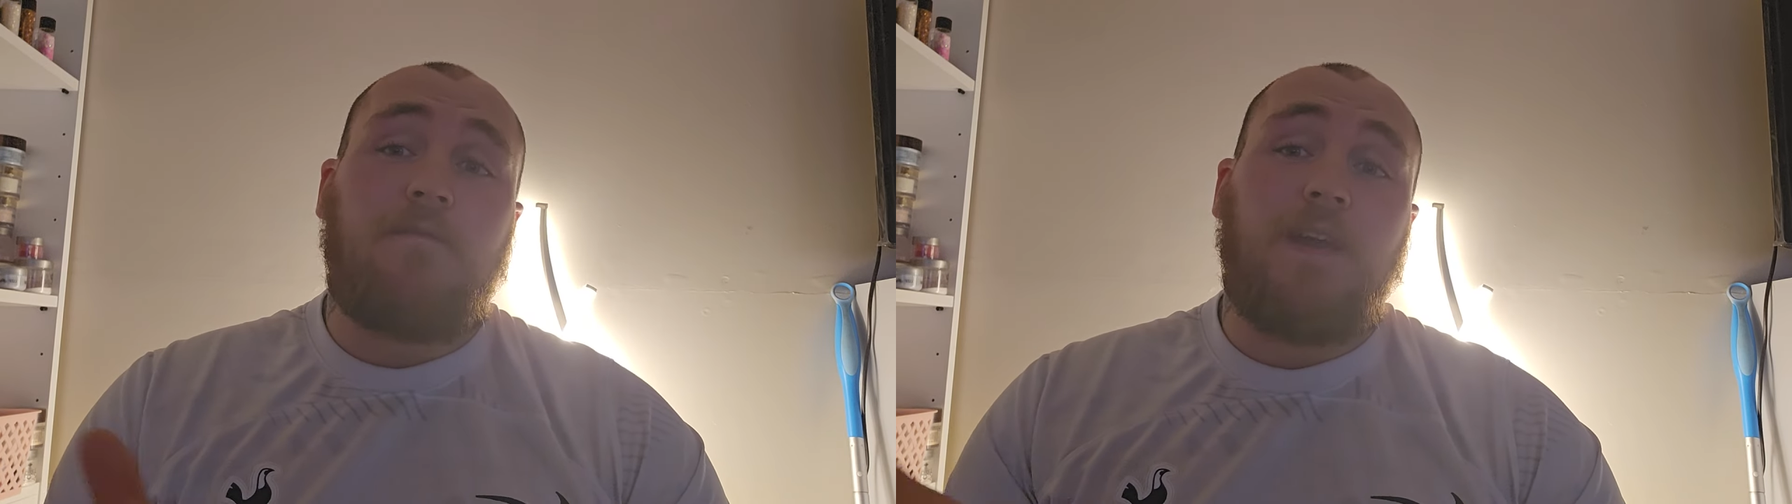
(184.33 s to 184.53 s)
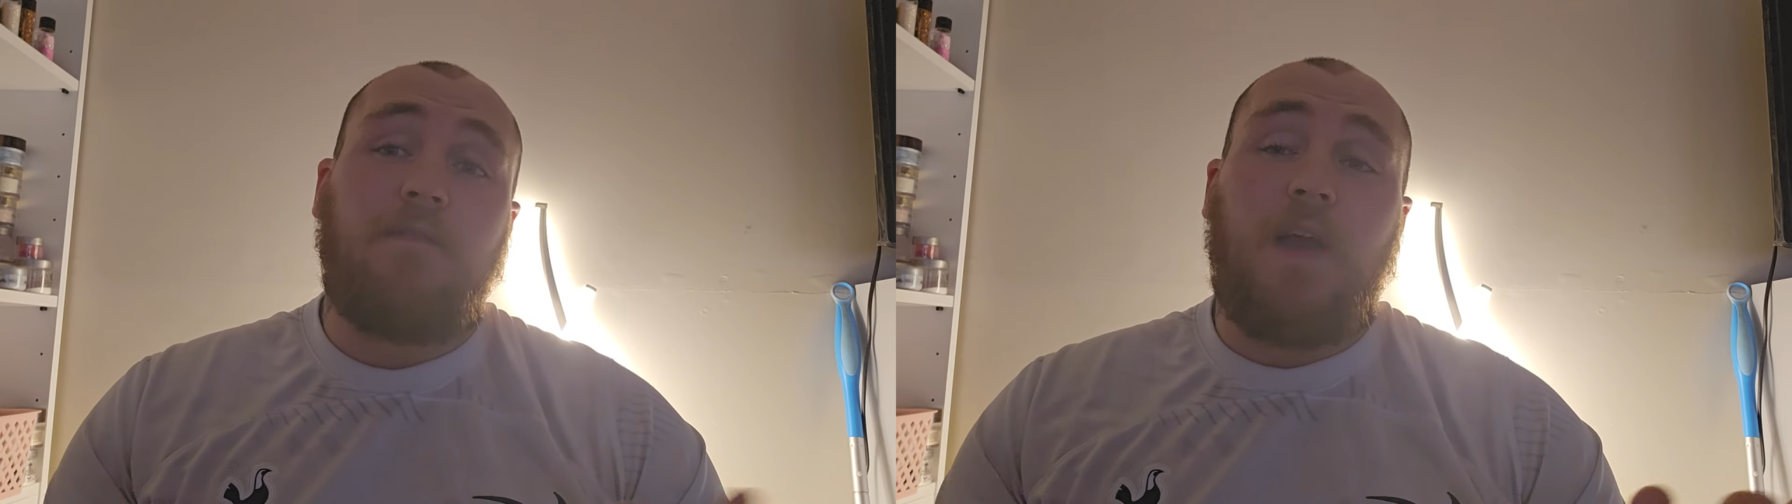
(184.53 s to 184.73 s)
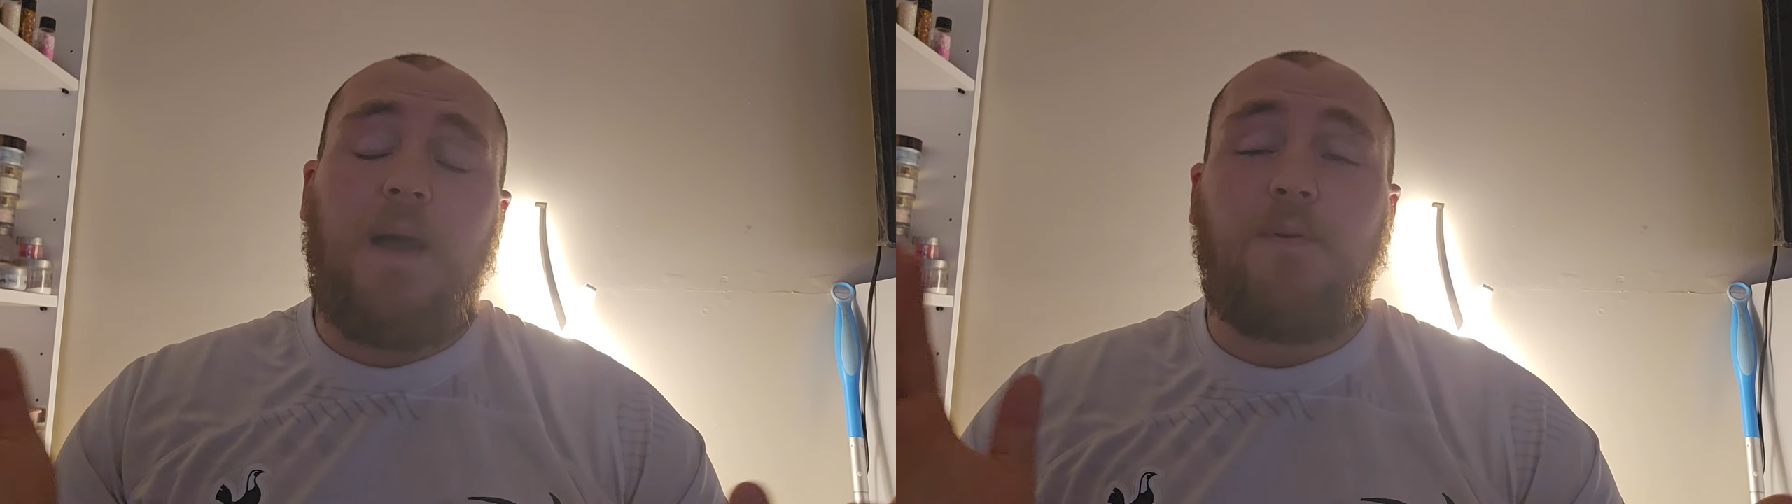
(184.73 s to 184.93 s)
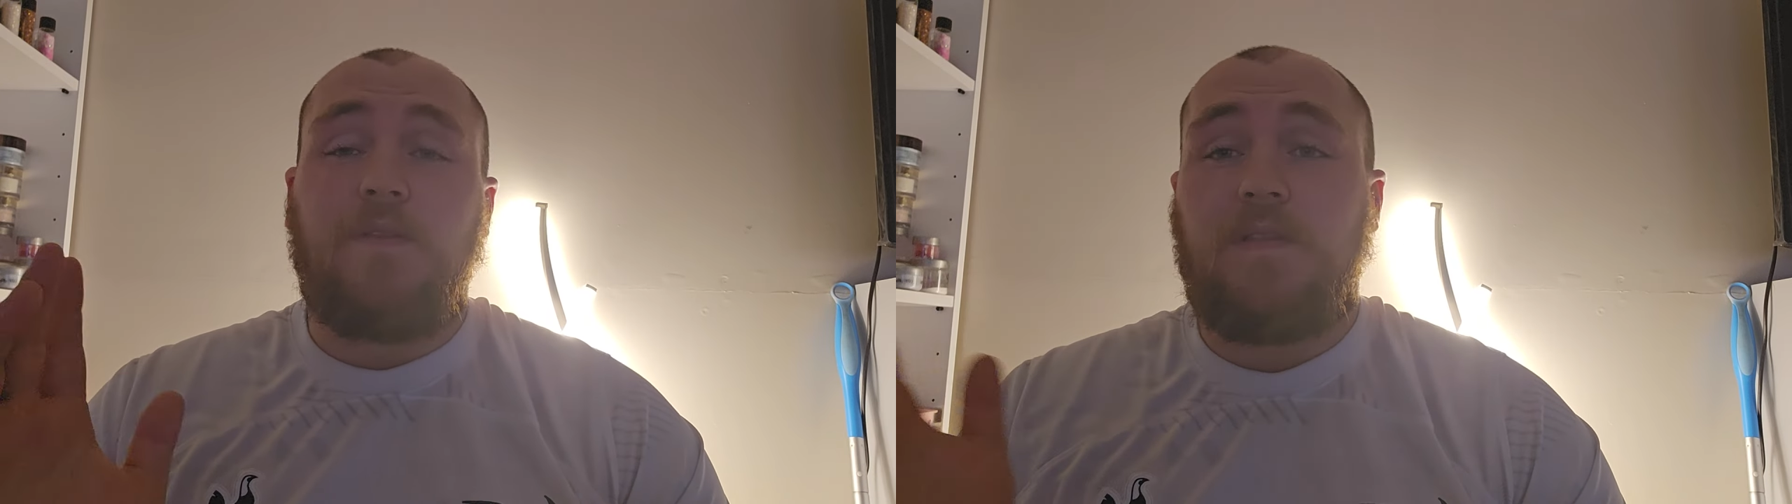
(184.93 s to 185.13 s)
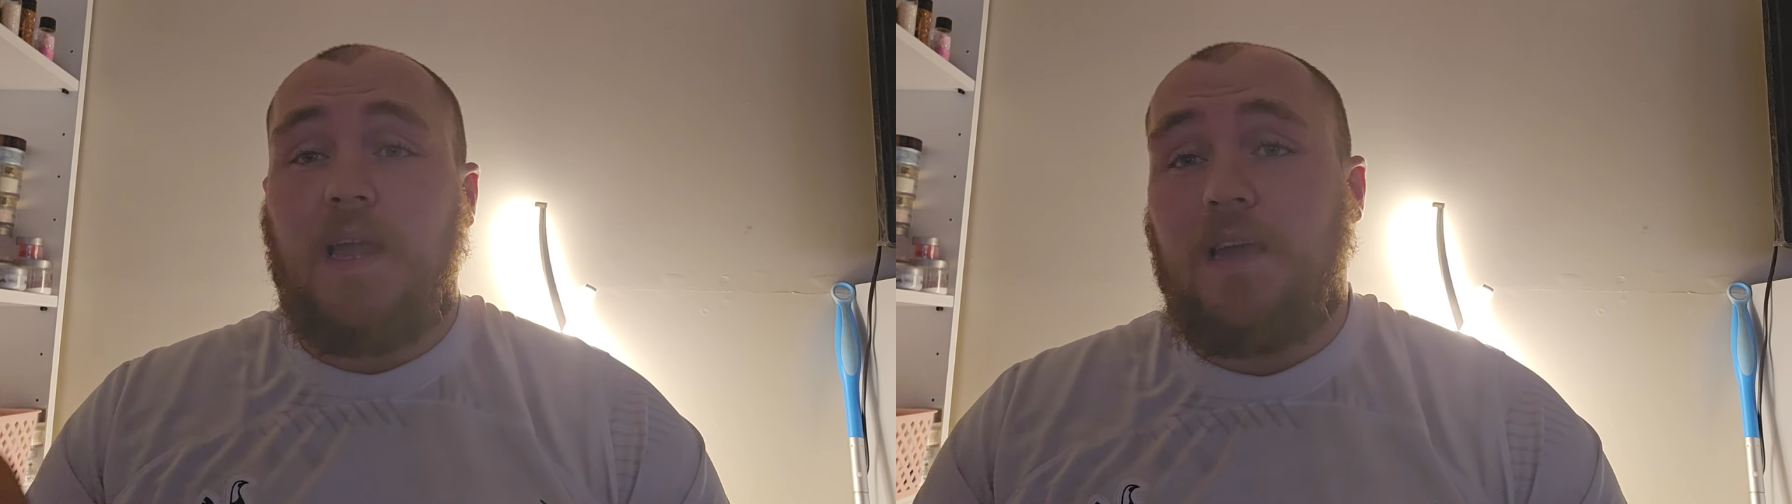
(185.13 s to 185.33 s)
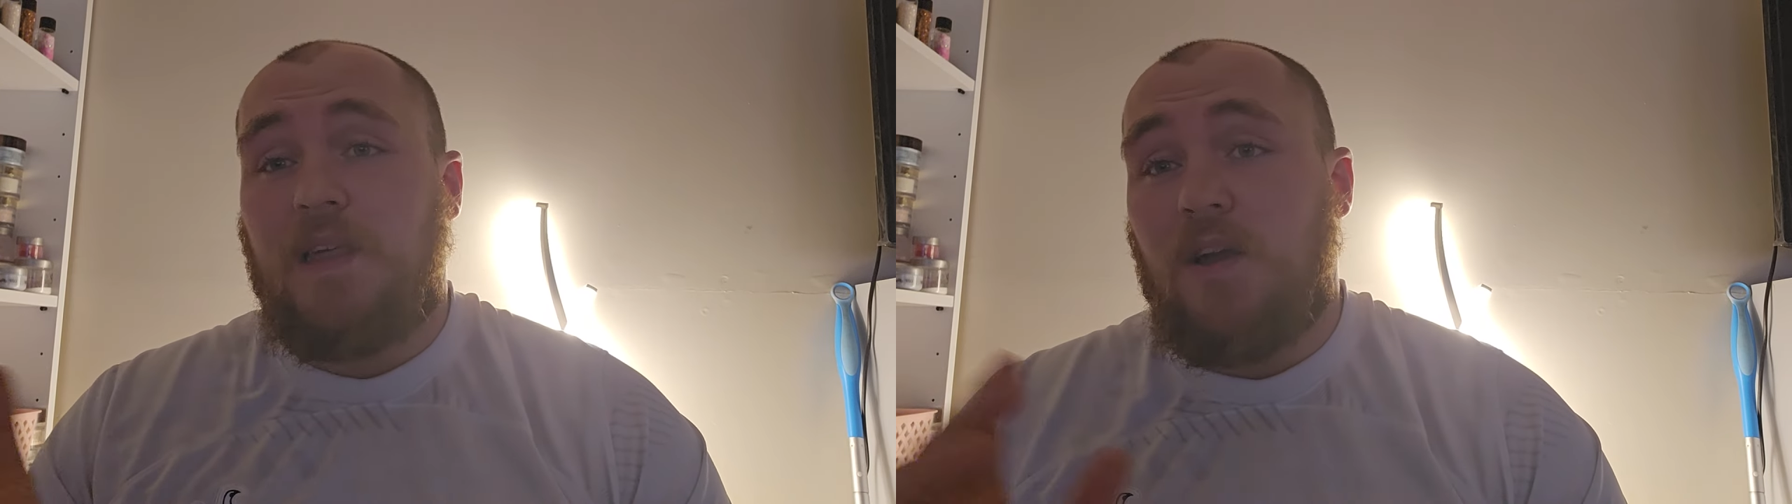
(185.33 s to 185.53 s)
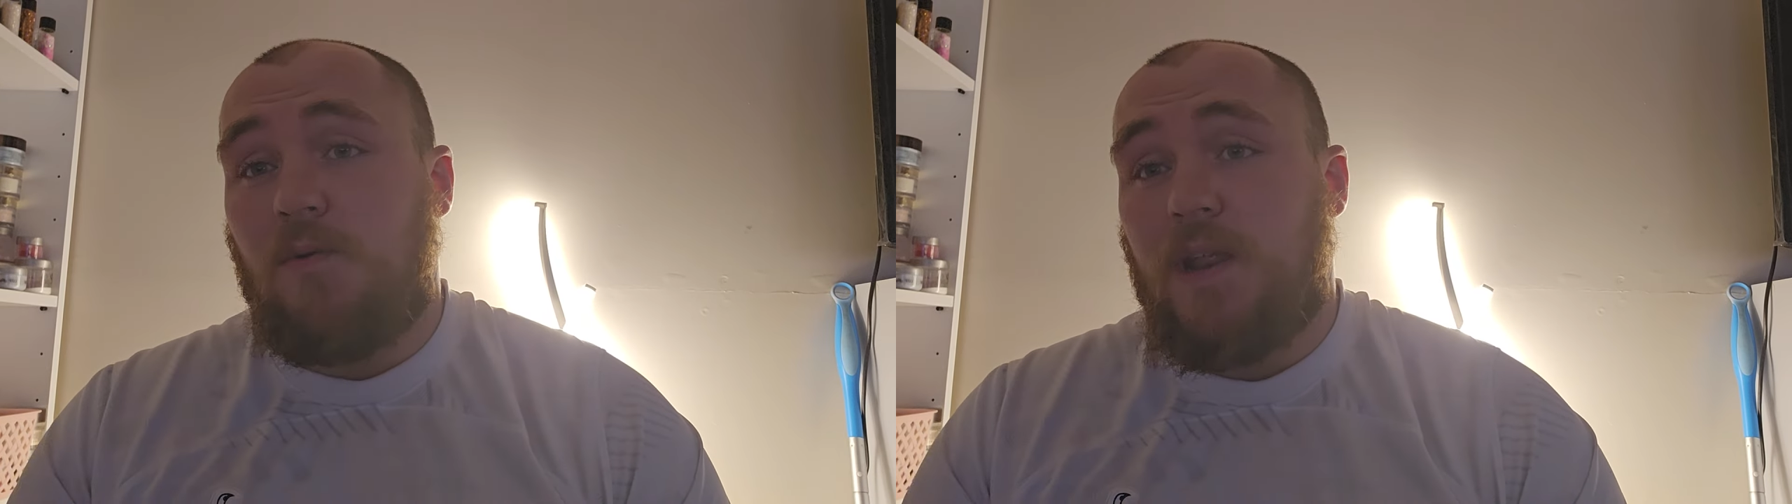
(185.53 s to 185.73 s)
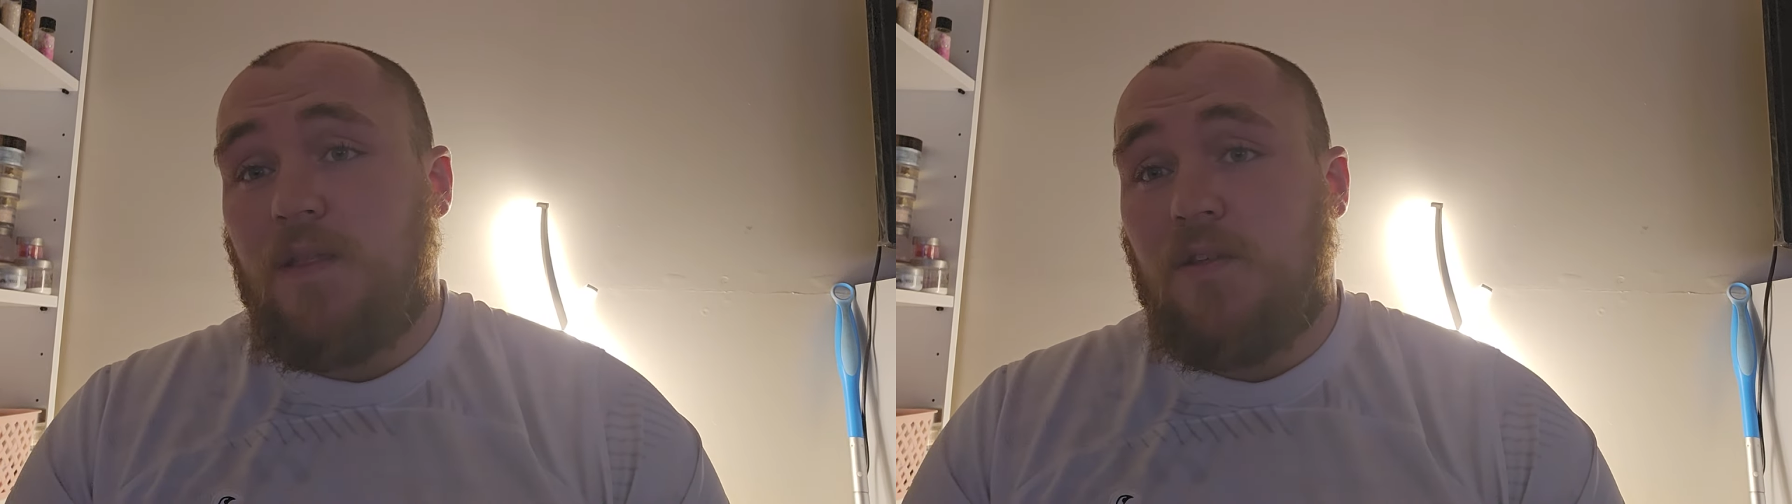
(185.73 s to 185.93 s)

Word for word: I think if it happens, DC will win it